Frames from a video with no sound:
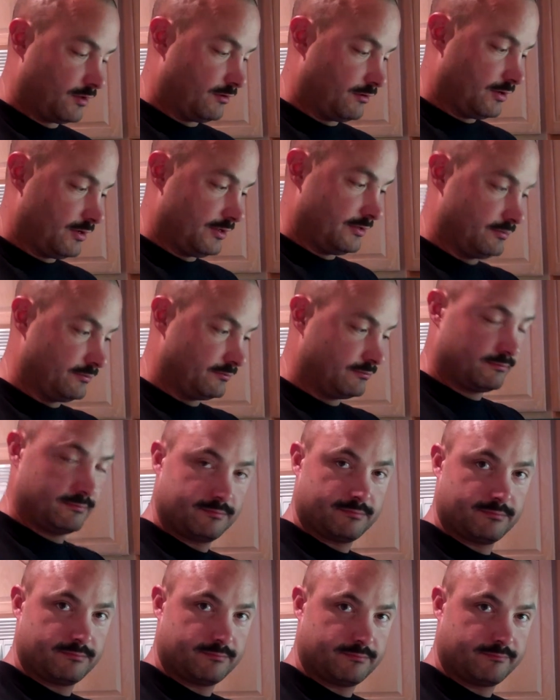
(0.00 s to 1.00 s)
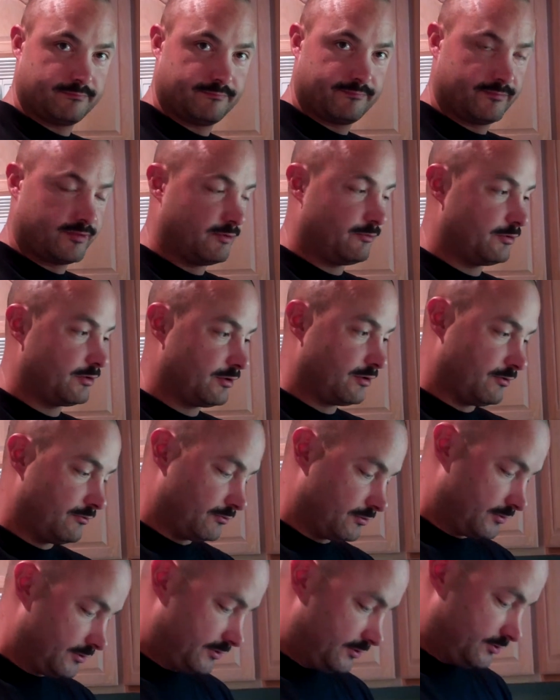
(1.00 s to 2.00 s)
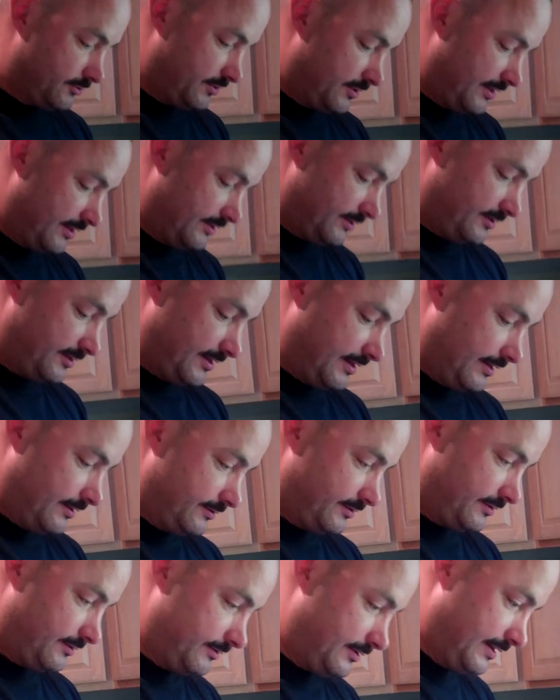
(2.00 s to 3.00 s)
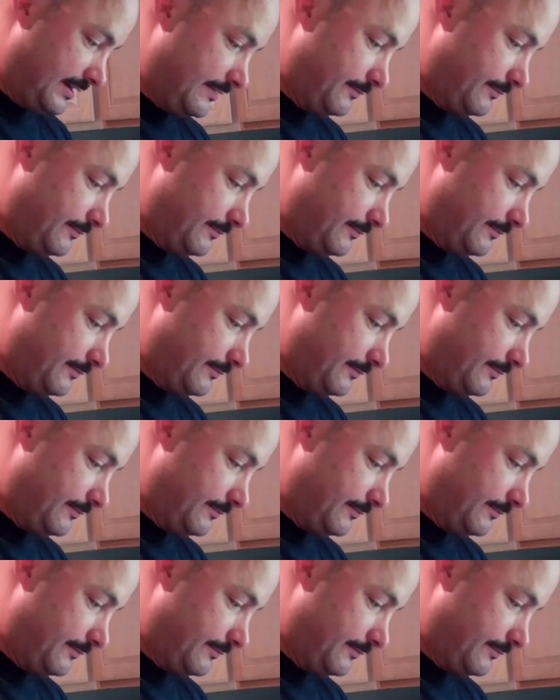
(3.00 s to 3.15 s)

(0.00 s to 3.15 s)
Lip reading: Alright, here we go. We're going to try this out, see what